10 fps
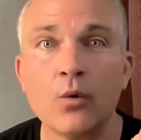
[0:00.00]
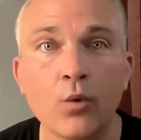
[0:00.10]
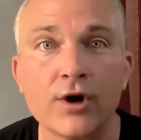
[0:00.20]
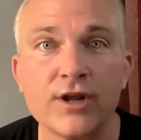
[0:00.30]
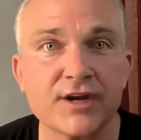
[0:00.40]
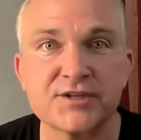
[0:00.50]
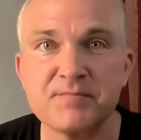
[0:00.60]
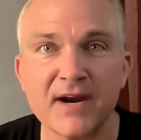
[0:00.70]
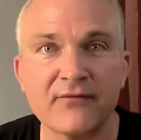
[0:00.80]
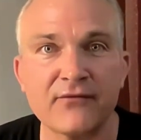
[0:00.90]
What do you
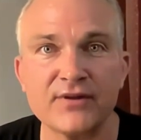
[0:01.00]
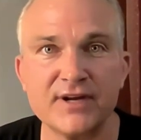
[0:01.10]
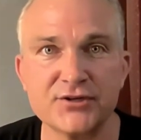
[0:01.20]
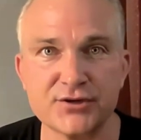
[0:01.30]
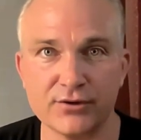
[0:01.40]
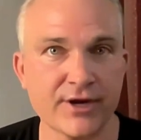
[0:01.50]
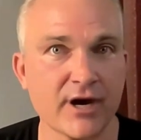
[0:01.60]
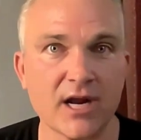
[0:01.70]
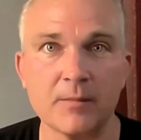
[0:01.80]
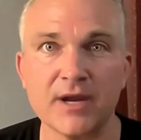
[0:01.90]
expect for the digital
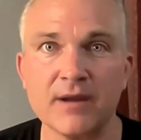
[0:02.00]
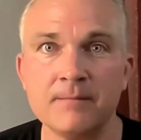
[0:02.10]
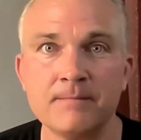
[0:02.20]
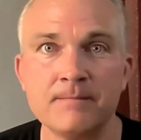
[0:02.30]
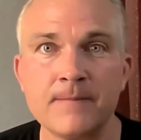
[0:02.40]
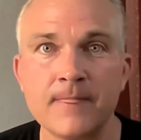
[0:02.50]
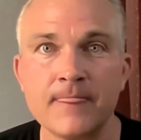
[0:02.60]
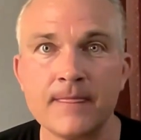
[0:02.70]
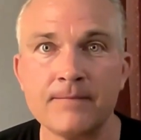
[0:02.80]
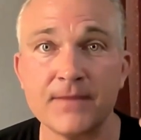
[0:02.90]
economy?
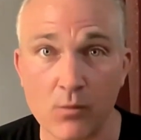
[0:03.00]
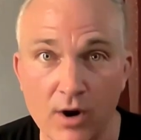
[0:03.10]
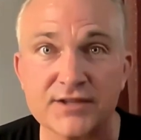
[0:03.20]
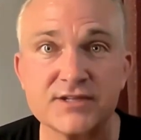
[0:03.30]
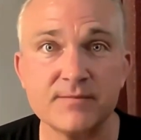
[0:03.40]
They want it to